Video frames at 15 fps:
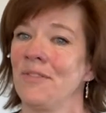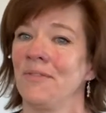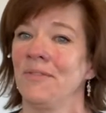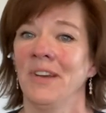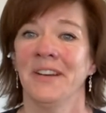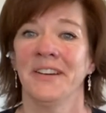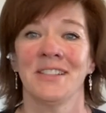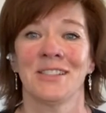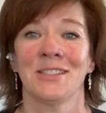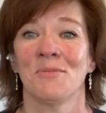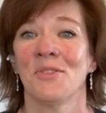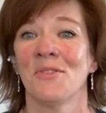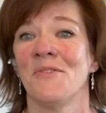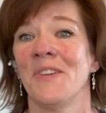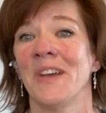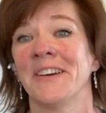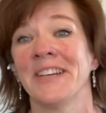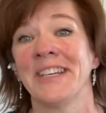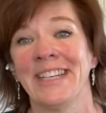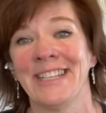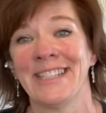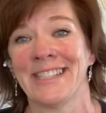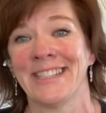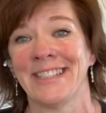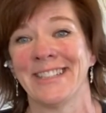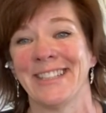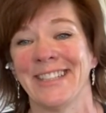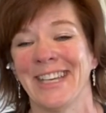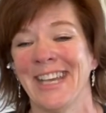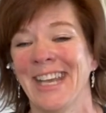Very simple, very easy.
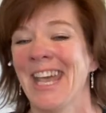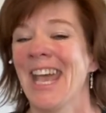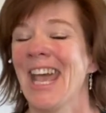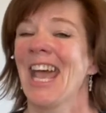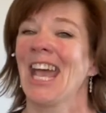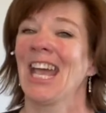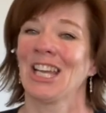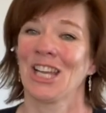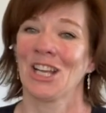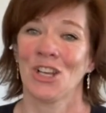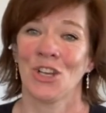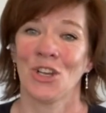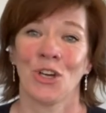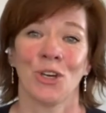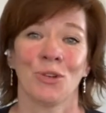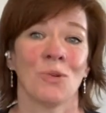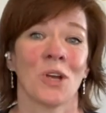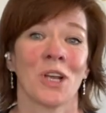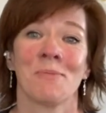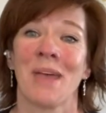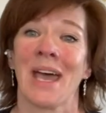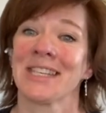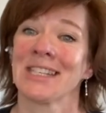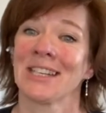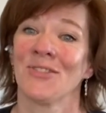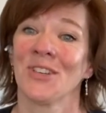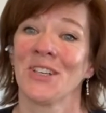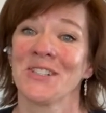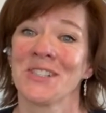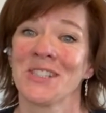Could work magic for
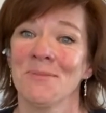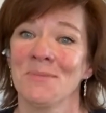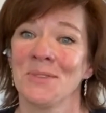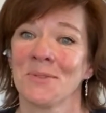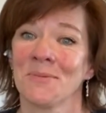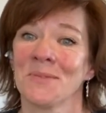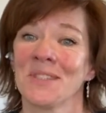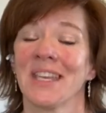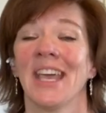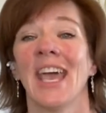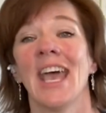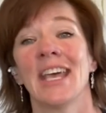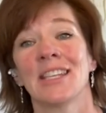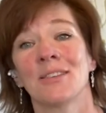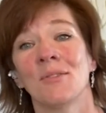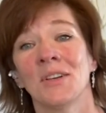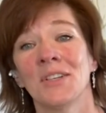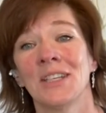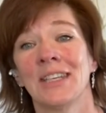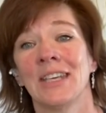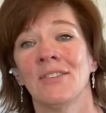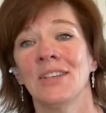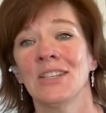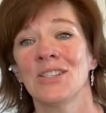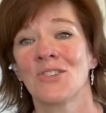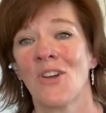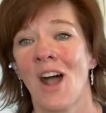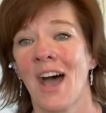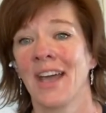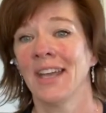your symptoms. So you want to give it a
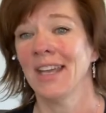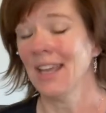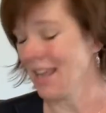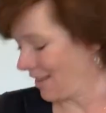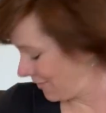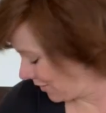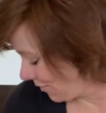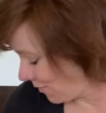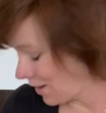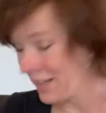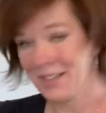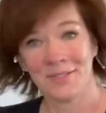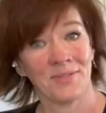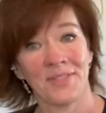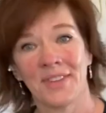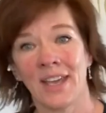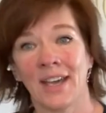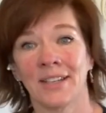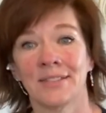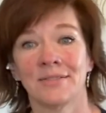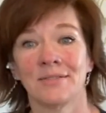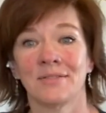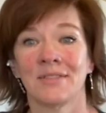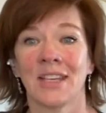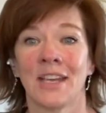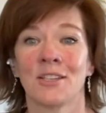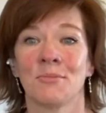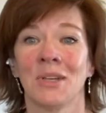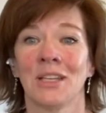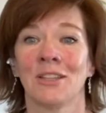try. If you want to
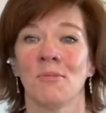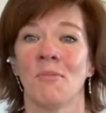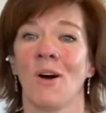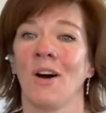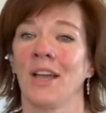catch me at the